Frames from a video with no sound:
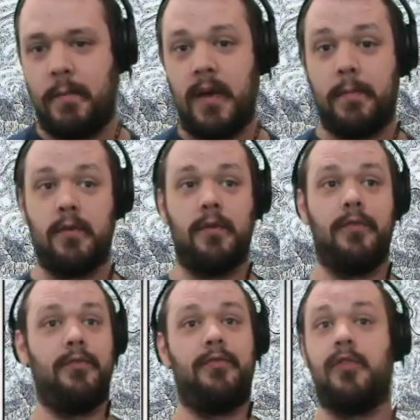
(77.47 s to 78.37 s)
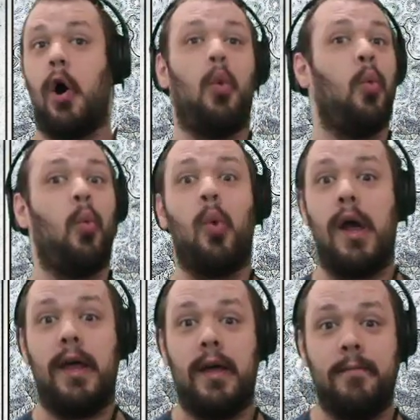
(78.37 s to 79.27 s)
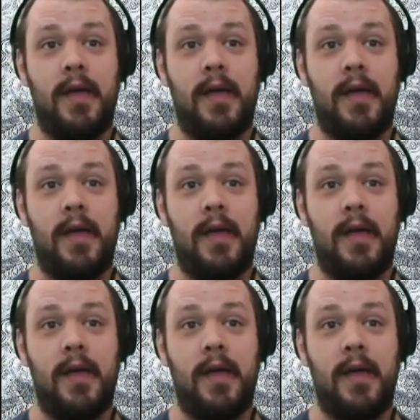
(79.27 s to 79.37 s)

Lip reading: people don't want it.